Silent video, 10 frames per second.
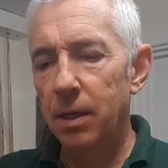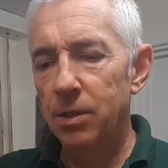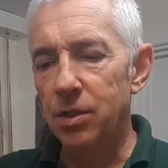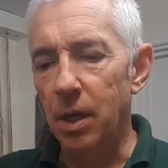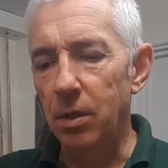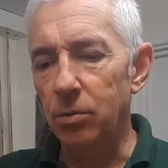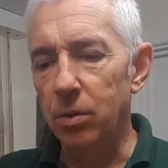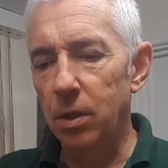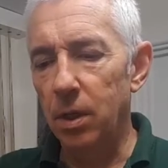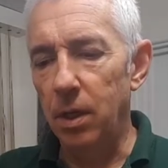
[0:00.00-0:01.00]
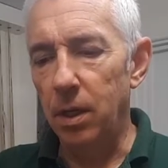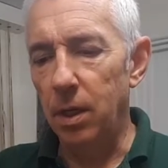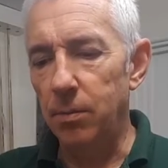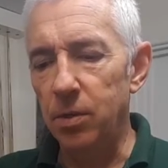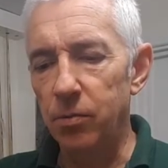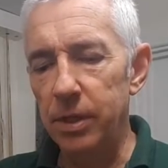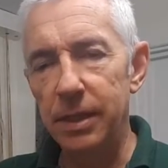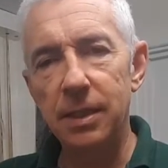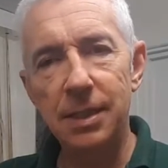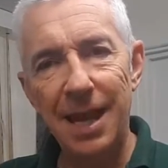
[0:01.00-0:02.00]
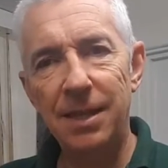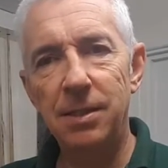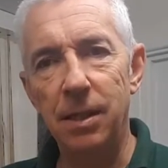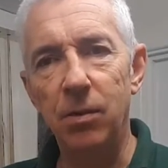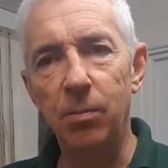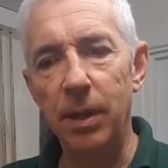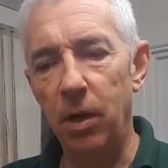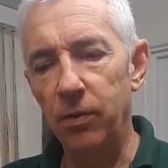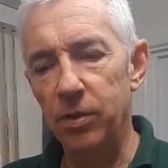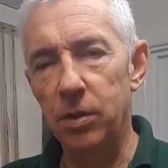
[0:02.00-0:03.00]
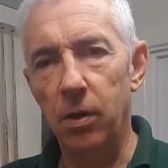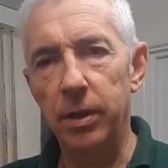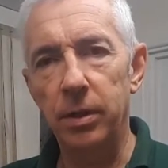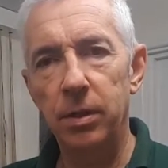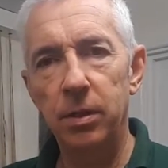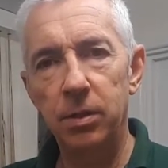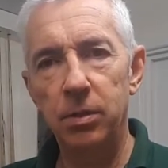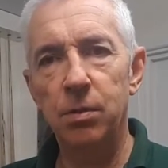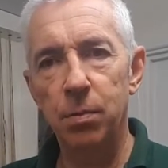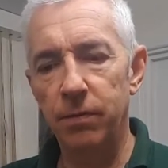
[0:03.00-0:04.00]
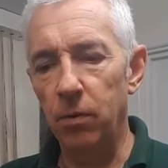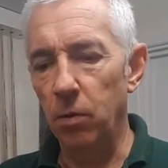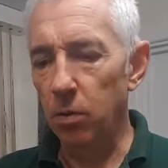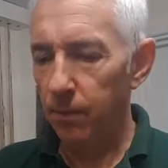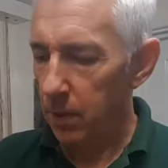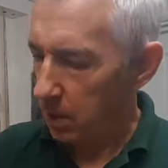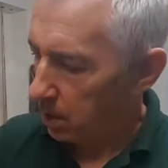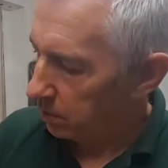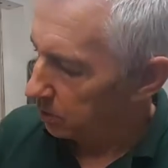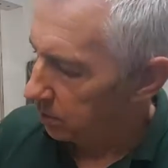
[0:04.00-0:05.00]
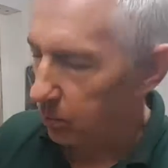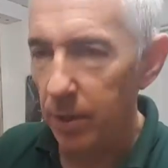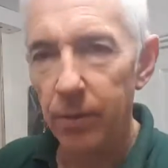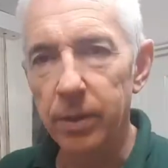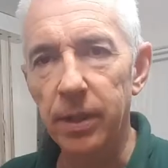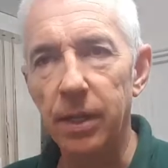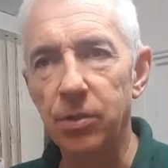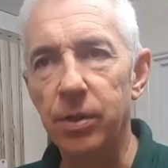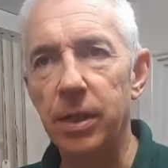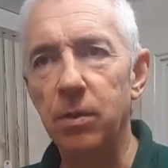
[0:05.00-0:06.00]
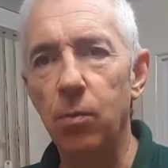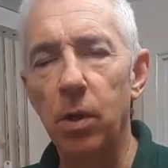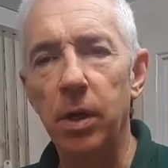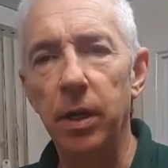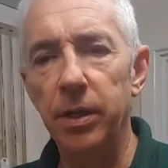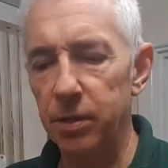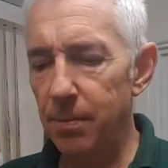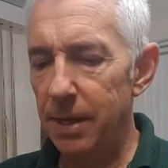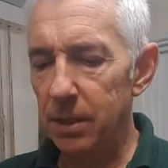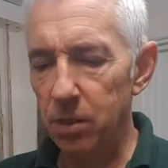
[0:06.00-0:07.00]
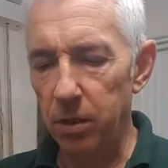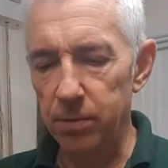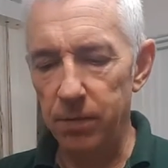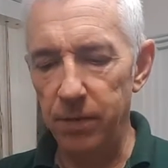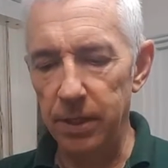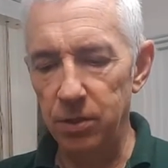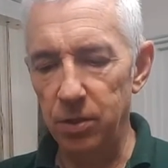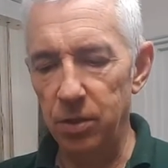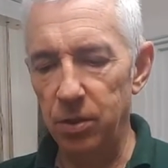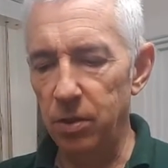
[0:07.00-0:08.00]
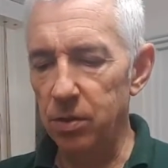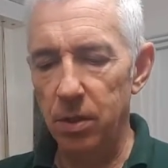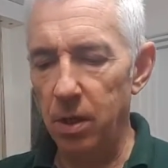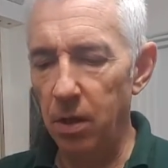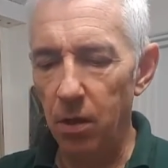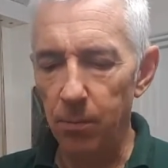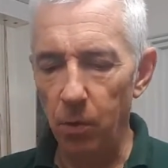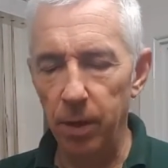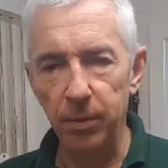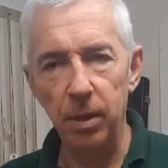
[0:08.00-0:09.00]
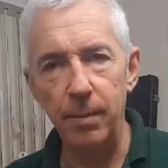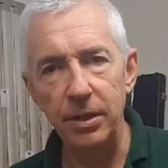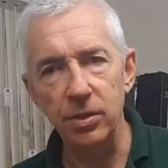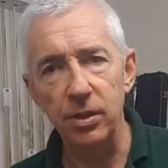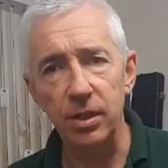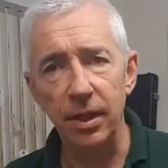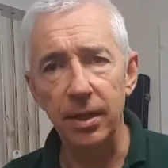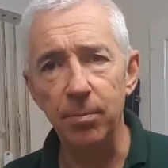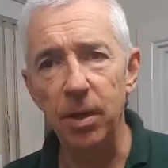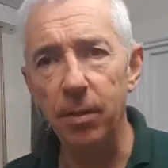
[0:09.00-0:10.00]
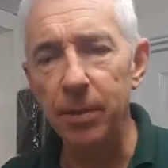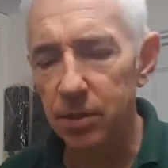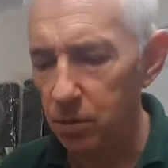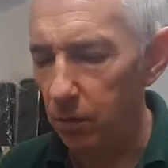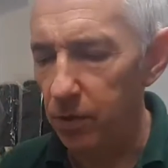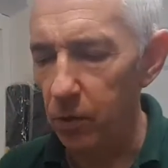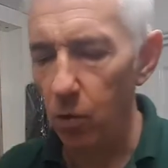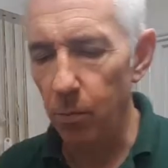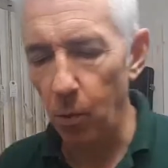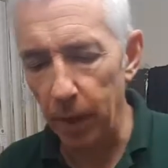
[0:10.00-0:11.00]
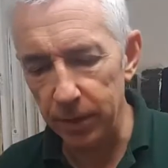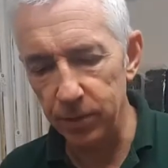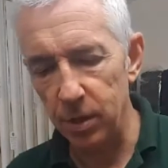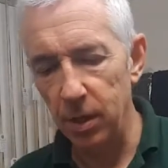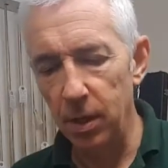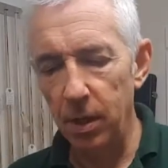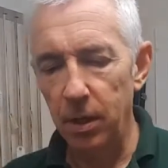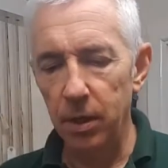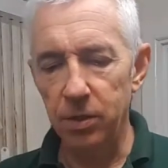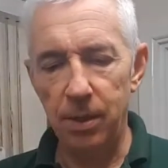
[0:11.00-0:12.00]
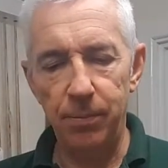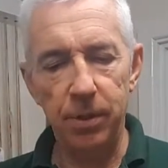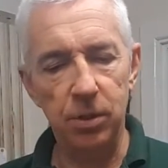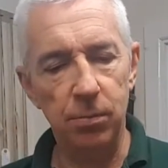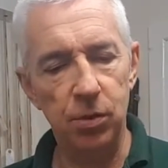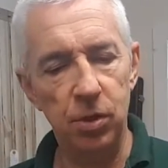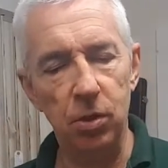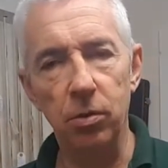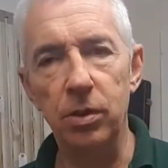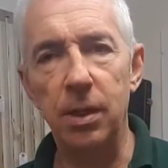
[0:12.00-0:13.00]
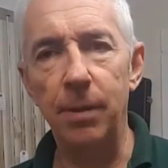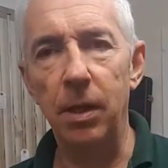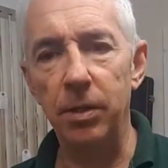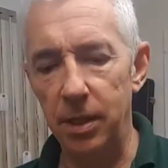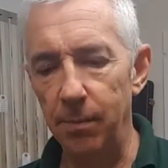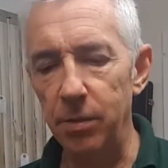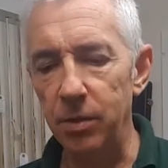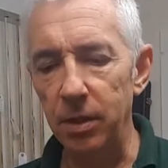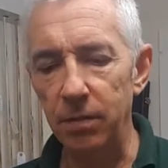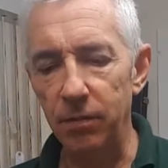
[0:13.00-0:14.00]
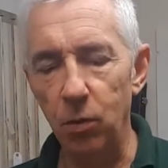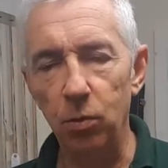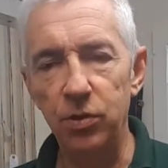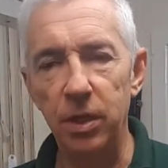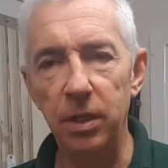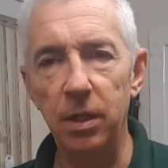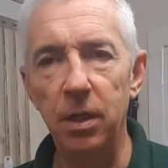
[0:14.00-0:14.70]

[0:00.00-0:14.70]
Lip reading: So you really need to test a little bit on the side just before to see whether it does or it doesn't work. And there's many types of things you can use, and a lot more I'm going to mention today, but I mean sort of the normal ones are something as obscure as something like WD-40,